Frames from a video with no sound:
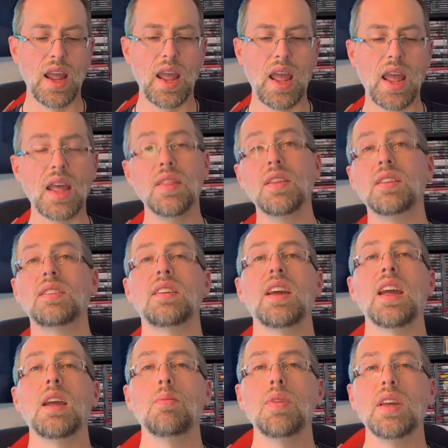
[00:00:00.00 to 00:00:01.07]
And this
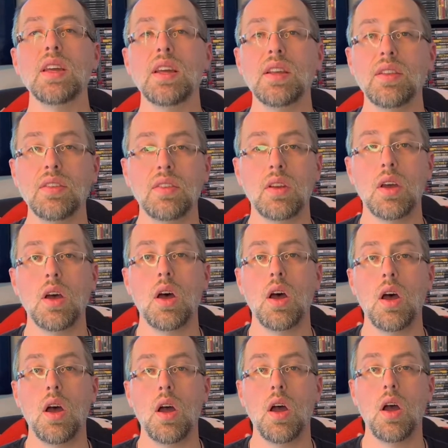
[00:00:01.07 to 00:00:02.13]
game is
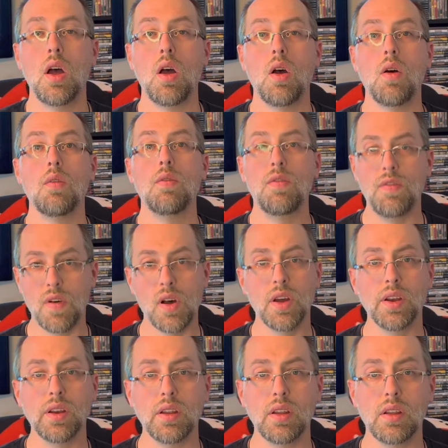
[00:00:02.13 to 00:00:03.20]

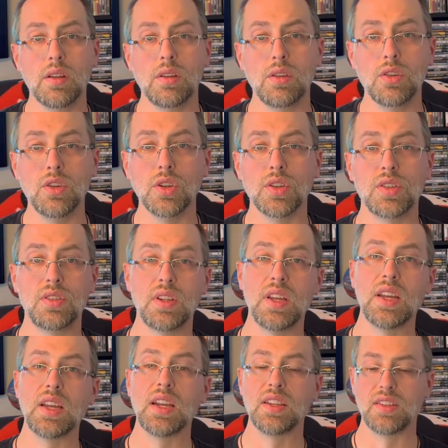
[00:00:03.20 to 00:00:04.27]
fun.
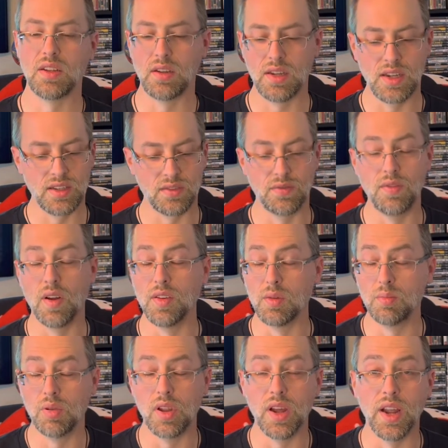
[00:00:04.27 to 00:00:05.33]
It's fun to
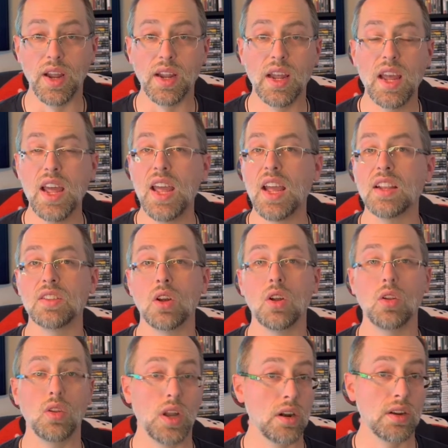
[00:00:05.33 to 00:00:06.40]
play. It's
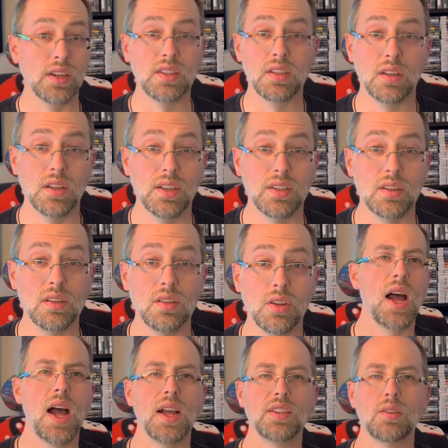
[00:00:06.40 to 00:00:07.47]
hilarious to listen to.
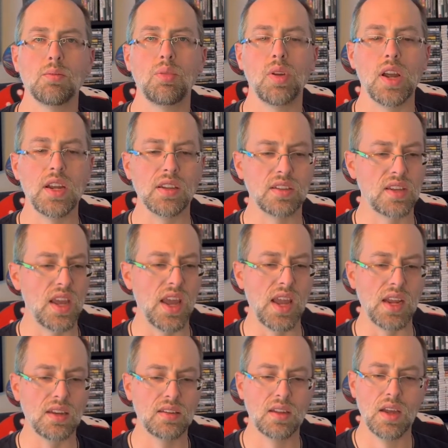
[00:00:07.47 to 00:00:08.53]
Playing as
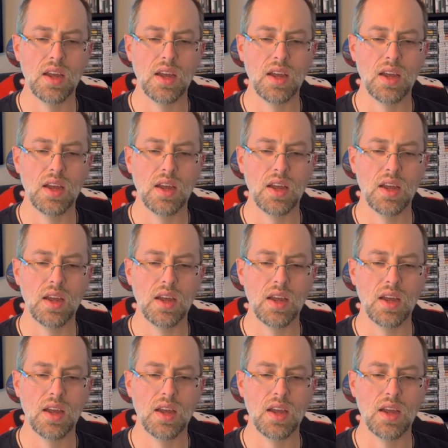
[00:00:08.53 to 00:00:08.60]
Kate,